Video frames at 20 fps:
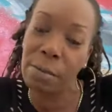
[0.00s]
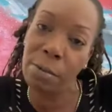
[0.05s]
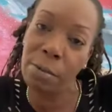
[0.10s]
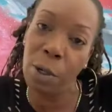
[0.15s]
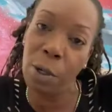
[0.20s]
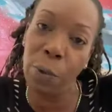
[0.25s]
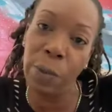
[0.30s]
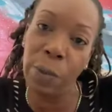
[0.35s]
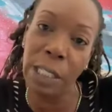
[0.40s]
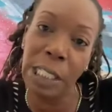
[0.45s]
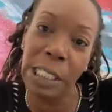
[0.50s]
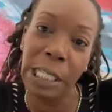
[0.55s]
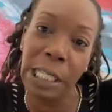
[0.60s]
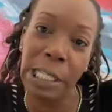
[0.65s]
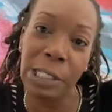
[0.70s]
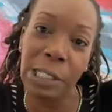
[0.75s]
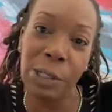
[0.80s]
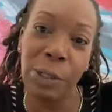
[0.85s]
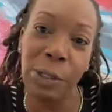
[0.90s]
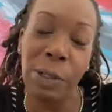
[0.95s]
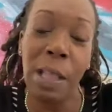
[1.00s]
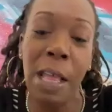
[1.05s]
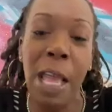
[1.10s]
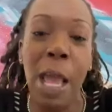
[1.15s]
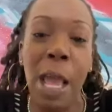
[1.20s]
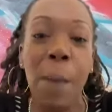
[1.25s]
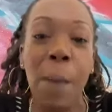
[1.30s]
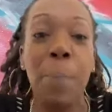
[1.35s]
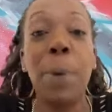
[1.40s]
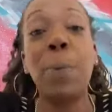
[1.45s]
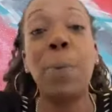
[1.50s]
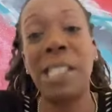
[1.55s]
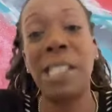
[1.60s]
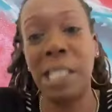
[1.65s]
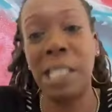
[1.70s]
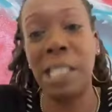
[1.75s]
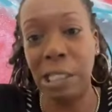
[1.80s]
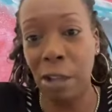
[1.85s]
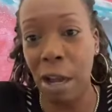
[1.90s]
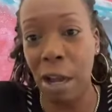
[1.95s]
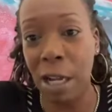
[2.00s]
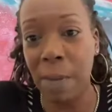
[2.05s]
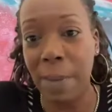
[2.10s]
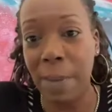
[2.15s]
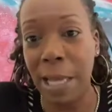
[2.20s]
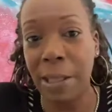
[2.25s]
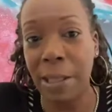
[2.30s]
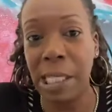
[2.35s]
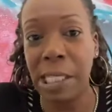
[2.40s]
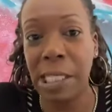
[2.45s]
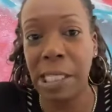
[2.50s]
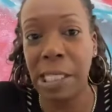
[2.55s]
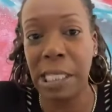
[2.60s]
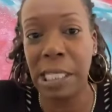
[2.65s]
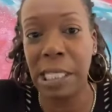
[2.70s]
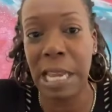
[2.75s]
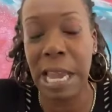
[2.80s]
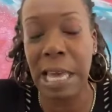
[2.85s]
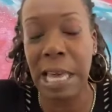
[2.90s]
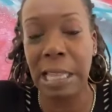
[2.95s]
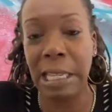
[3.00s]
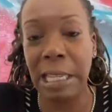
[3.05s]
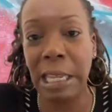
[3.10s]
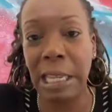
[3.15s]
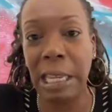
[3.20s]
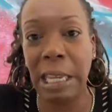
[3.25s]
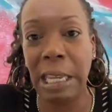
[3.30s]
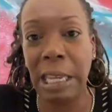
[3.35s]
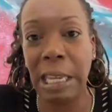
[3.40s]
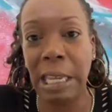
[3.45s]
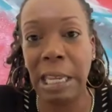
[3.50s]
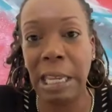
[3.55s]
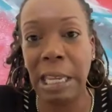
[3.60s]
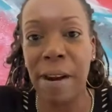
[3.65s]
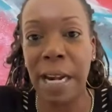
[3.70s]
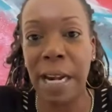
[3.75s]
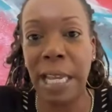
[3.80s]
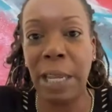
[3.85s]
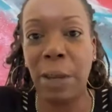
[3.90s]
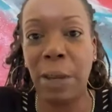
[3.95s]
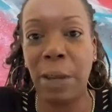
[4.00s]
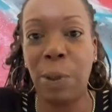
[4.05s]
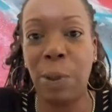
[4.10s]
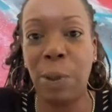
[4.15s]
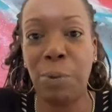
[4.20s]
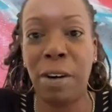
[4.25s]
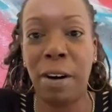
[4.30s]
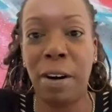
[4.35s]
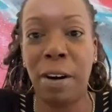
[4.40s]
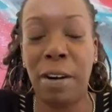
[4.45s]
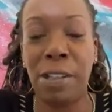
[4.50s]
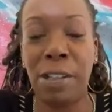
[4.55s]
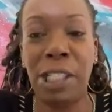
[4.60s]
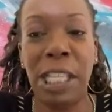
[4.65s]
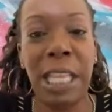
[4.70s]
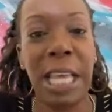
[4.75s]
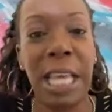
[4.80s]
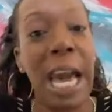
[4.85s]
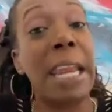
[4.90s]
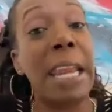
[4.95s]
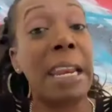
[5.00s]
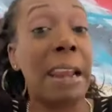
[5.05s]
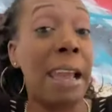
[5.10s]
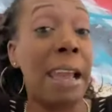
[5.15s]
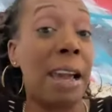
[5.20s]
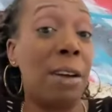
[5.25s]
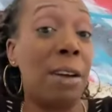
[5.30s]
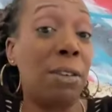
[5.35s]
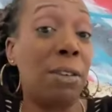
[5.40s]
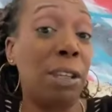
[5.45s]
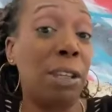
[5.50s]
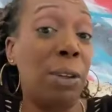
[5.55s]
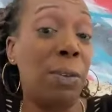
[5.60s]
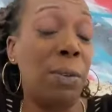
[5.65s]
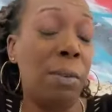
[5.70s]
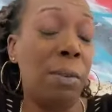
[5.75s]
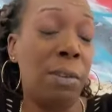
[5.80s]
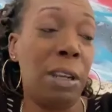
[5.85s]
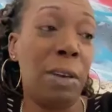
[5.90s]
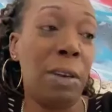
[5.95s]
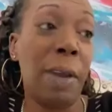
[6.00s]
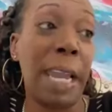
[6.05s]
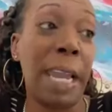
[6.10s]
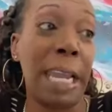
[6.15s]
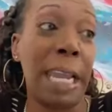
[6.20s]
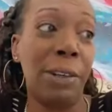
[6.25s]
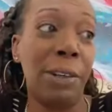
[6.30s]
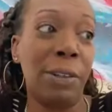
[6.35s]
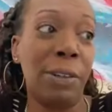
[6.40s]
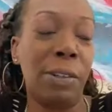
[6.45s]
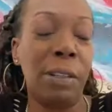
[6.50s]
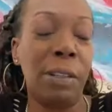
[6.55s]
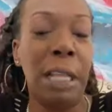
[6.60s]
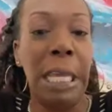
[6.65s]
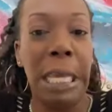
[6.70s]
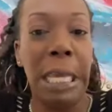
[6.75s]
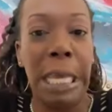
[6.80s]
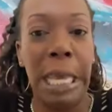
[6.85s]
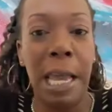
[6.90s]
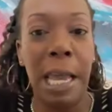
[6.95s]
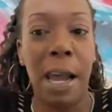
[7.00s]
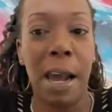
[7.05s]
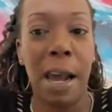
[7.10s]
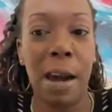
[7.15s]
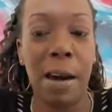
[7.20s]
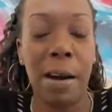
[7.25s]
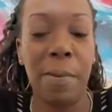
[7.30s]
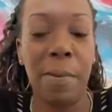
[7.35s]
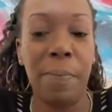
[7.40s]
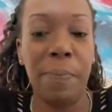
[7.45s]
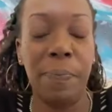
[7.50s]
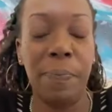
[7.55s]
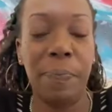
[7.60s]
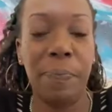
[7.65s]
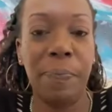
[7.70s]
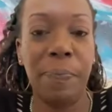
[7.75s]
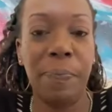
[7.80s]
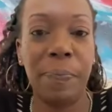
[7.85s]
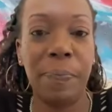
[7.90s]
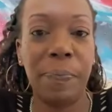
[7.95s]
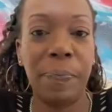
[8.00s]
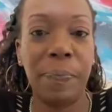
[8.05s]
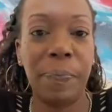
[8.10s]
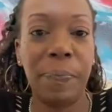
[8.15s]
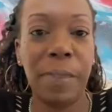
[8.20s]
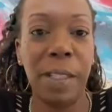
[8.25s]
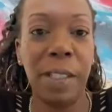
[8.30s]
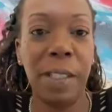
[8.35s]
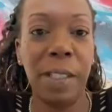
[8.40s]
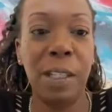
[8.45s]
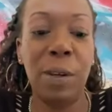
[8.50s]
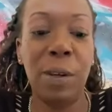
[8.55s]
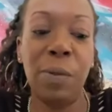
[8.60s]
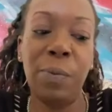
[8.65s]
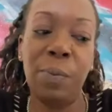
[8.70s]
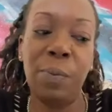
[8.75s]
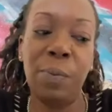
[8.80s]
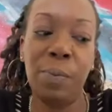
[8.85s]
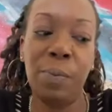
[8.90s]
only seasonal? But we did talk about the seasonality already with regards to that, and how you know, handle, you know,